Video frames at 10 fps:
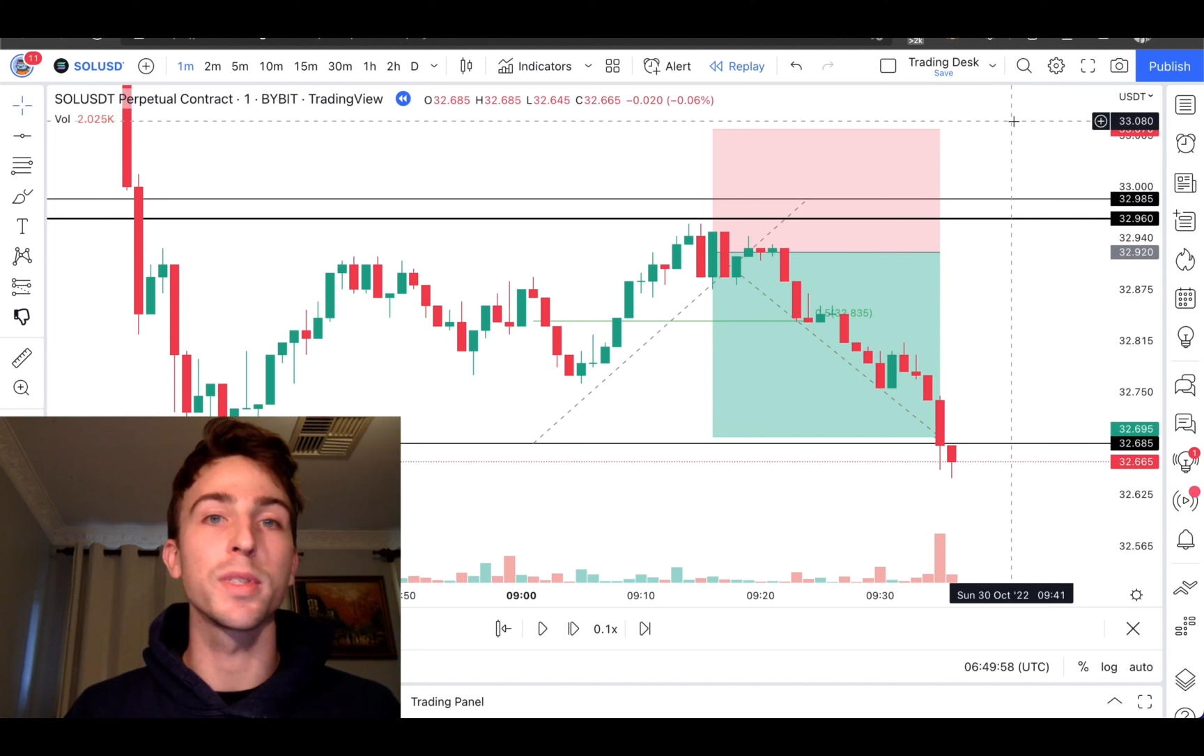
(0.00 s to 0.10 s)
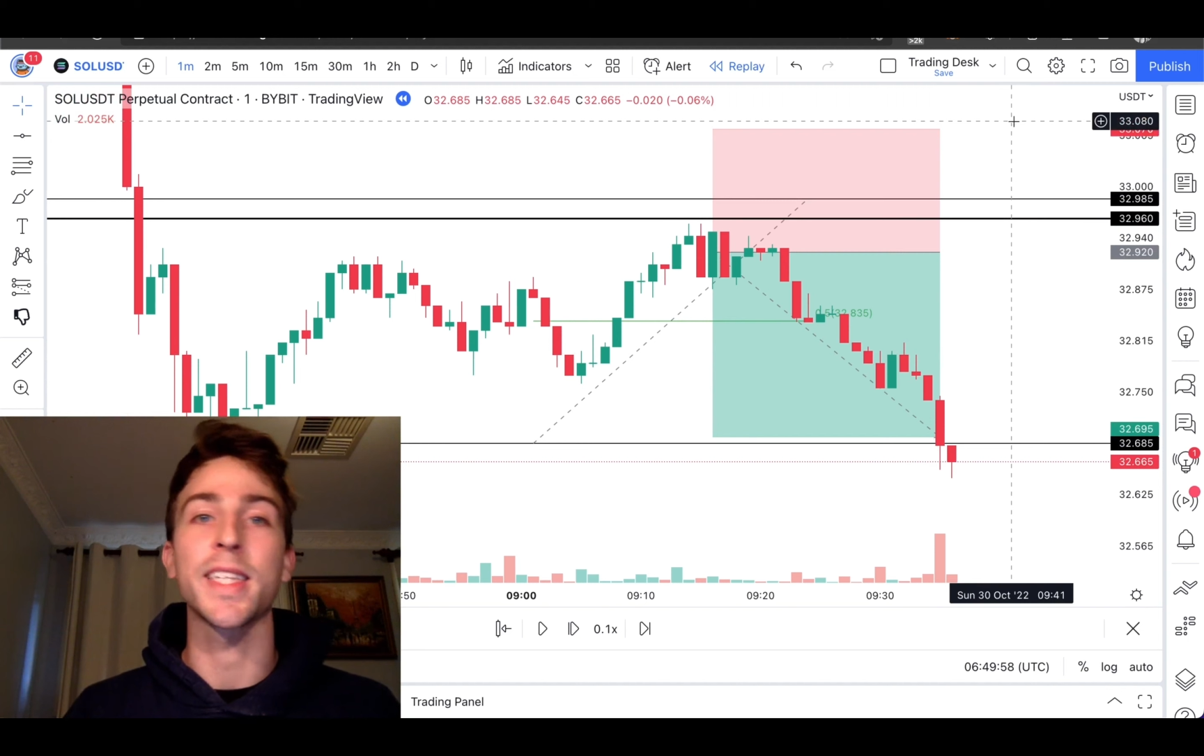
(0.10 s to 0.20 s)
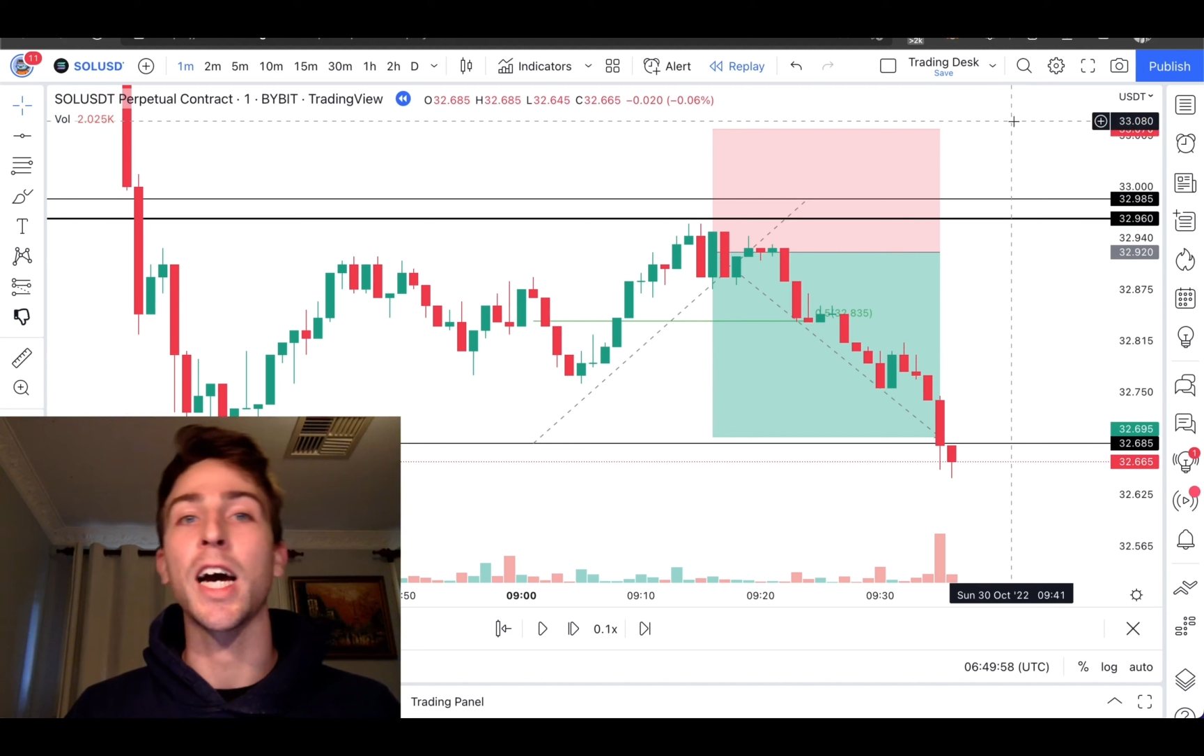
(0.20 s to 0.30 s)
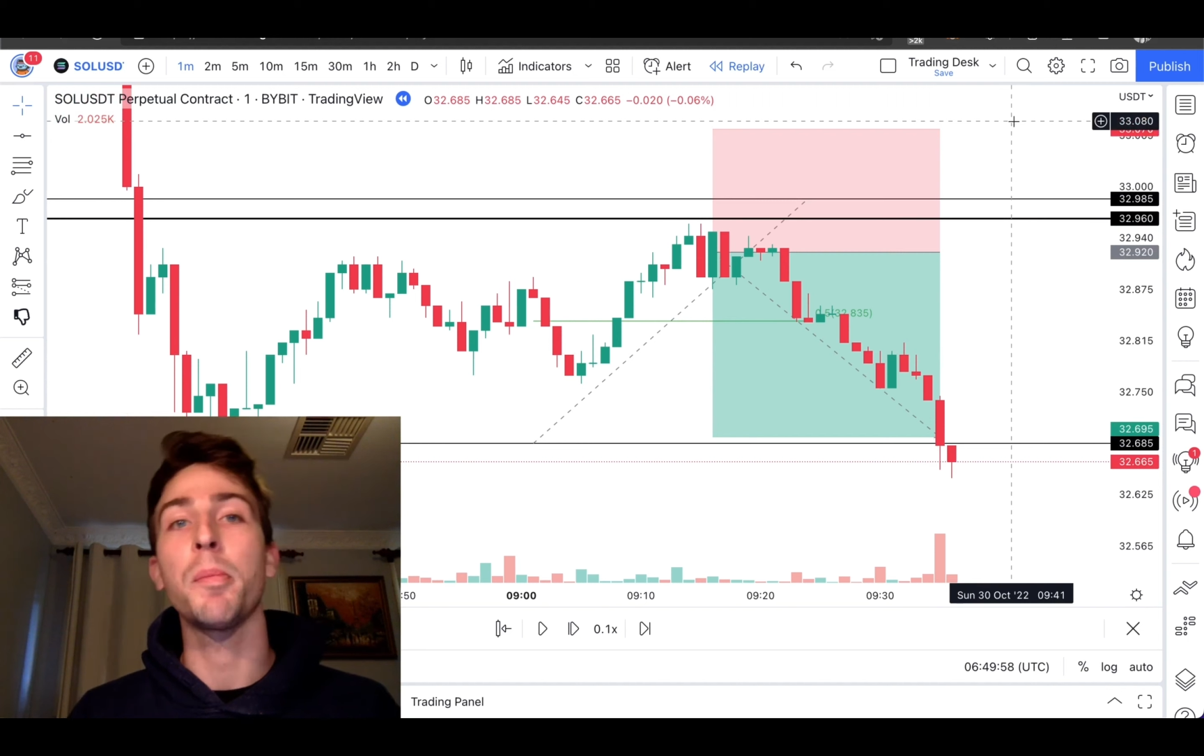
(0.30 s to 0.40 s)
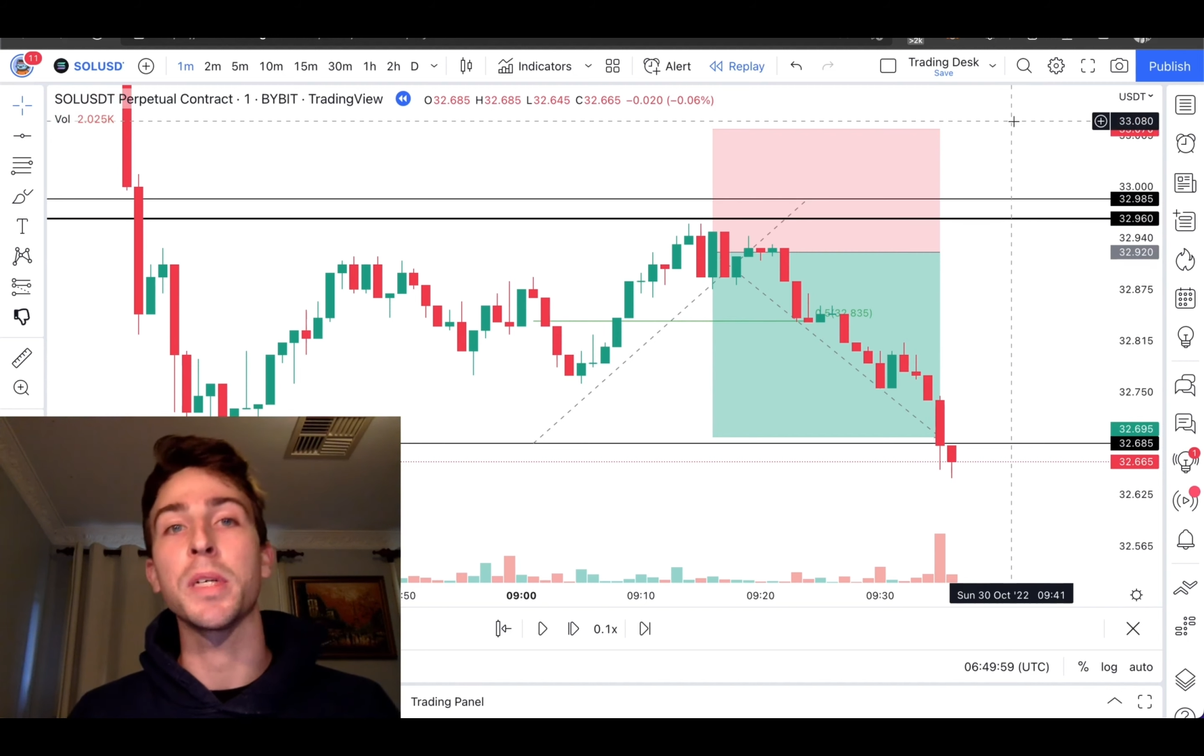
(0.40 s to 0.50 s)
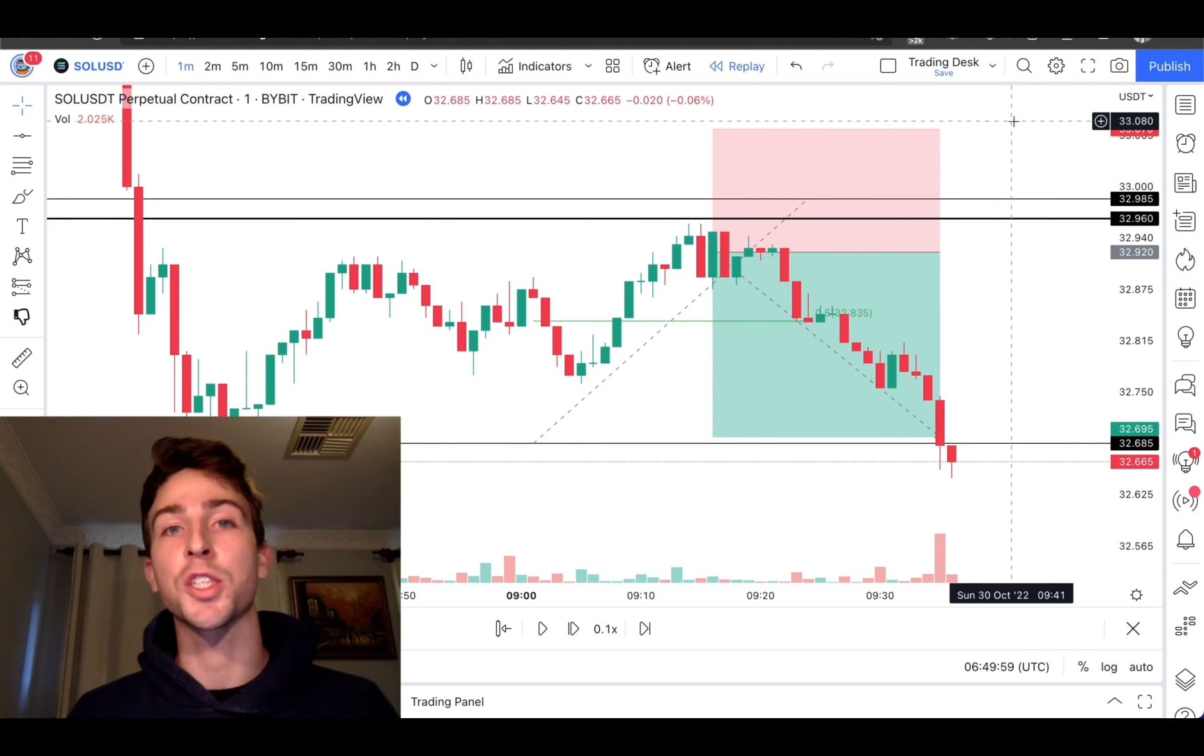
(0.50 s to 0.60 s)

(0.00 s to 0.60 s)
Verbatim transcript: scalping